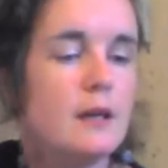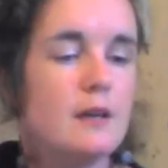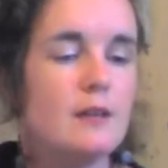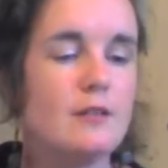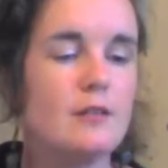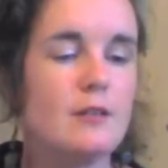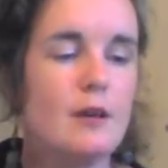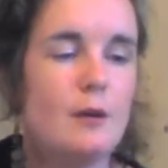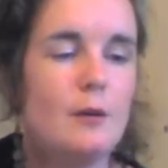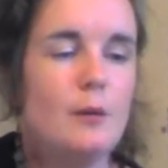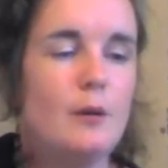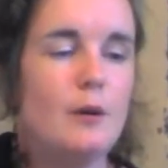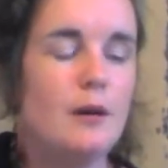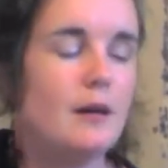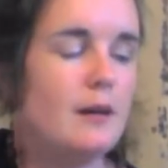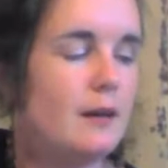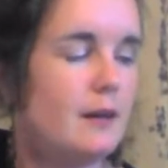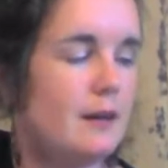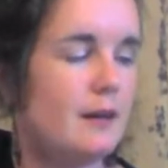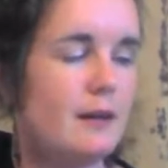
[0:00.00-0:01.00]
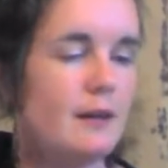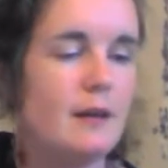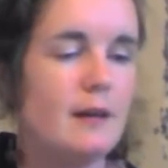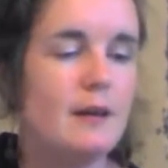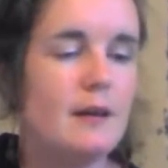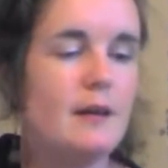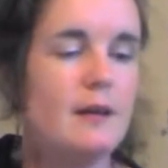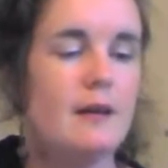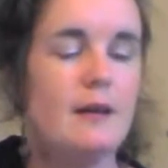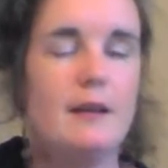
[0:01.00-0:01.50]
So
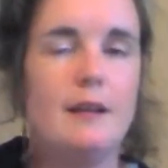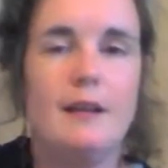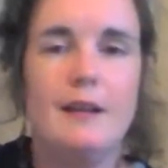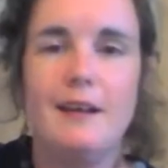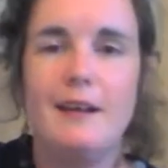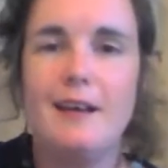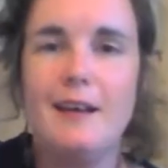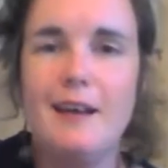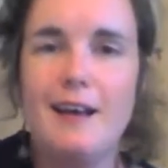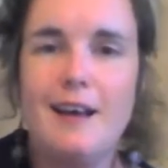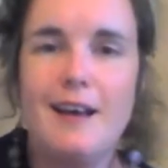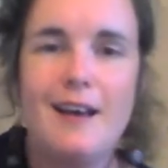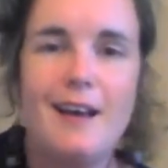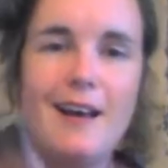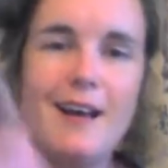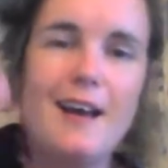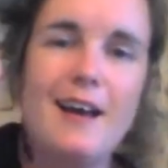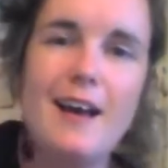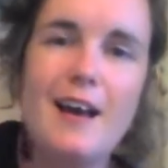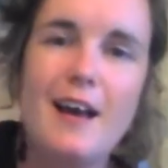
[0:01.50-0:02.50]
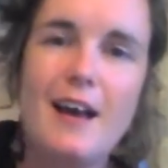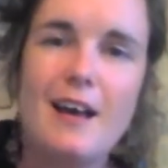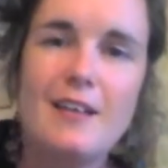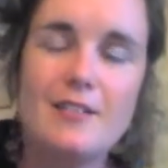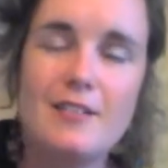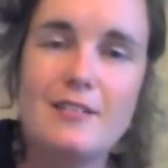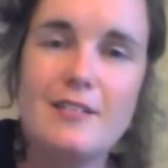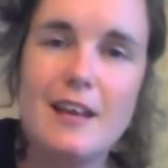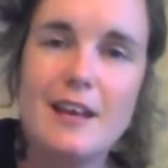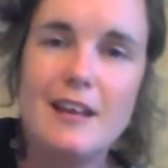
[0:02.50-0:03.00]
as
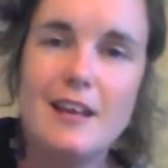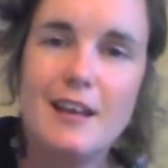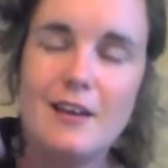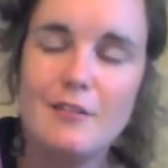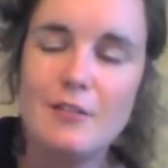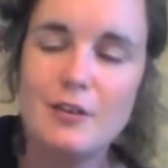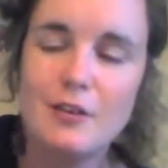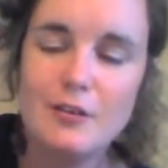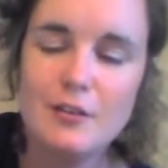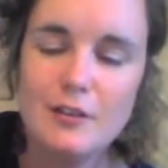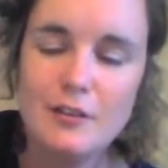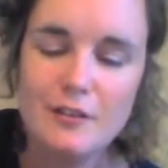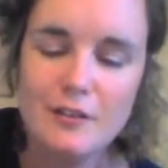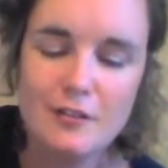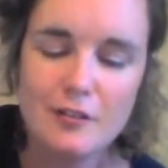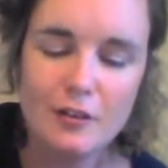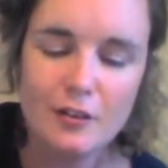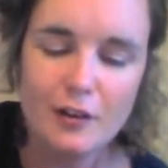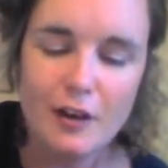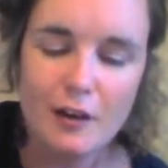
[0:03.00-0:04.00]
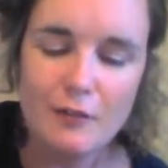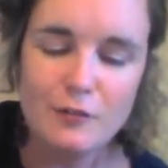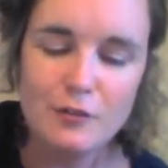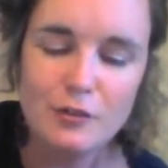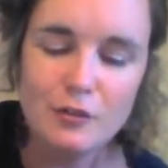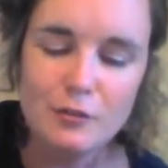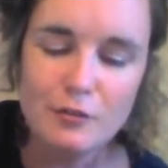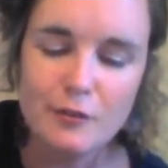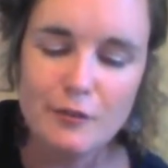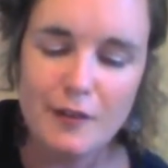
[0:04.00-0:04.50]
I say, I recorded the song, I've
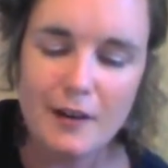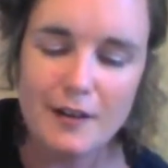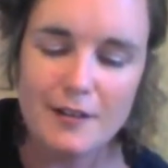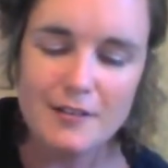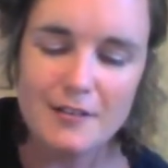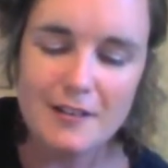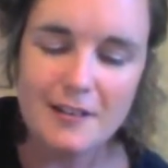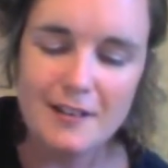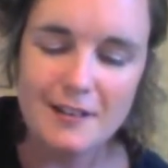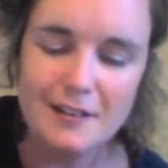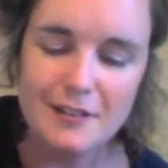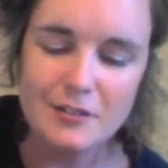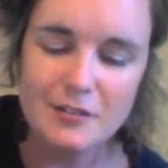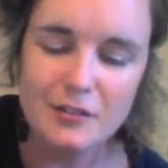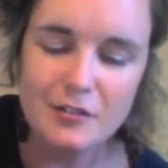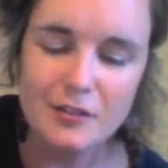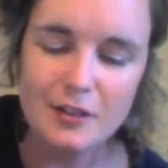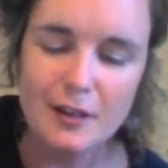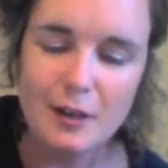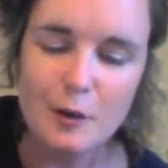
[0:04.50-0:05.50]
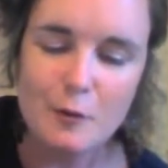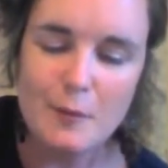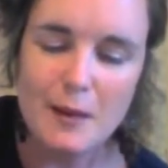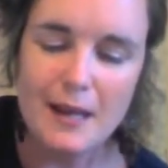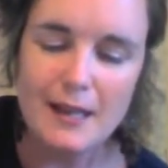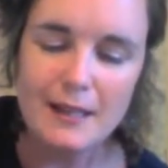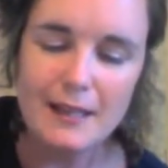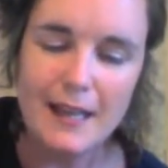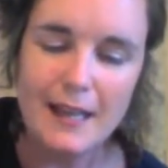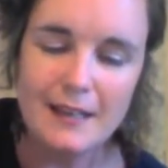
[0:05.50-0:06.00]
just revised it, and it's just gone out of my
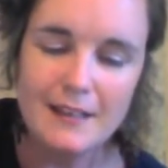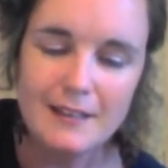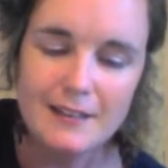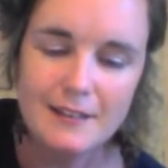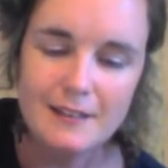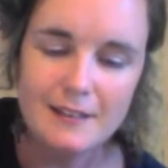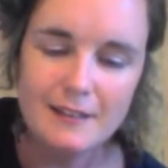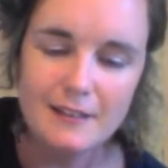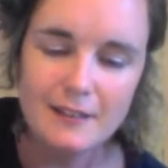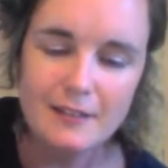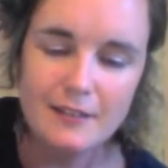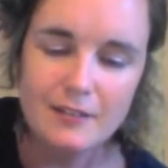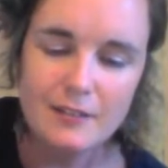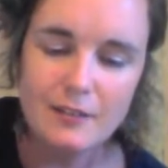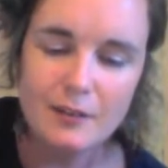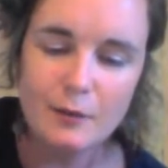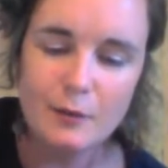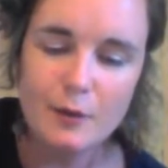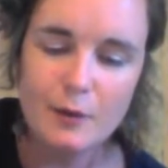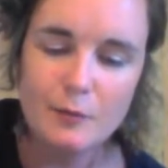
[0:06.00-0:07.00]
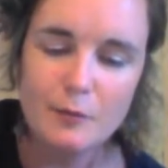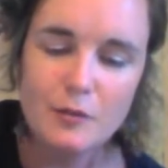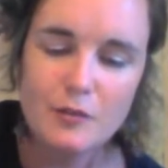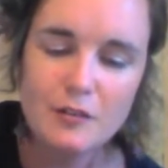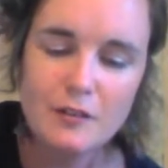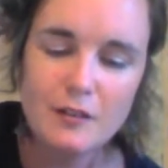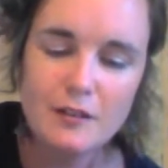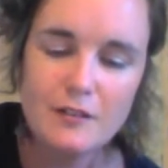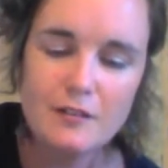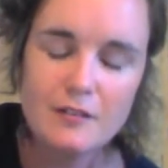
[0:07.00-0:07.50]
head again. So I'm just
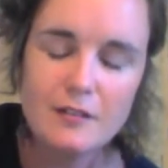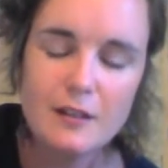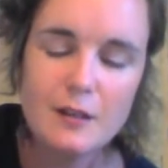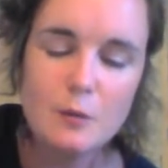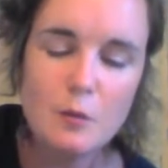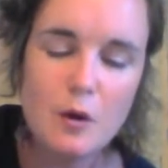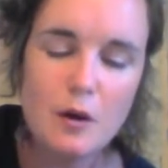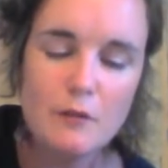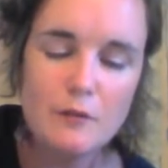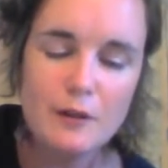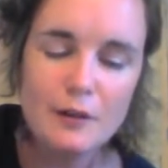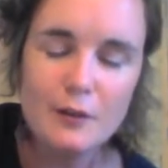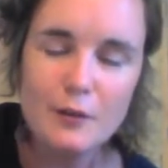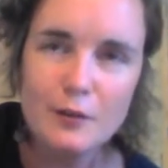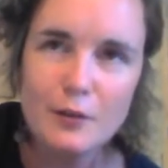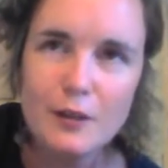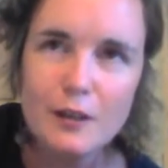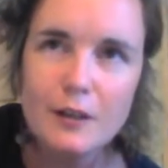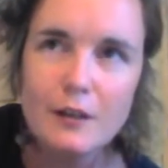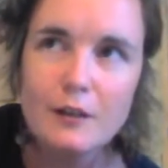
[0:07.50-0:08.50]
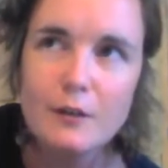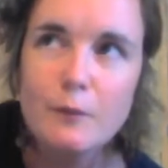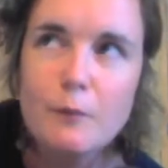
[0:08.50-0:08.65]
going to see what I recorded.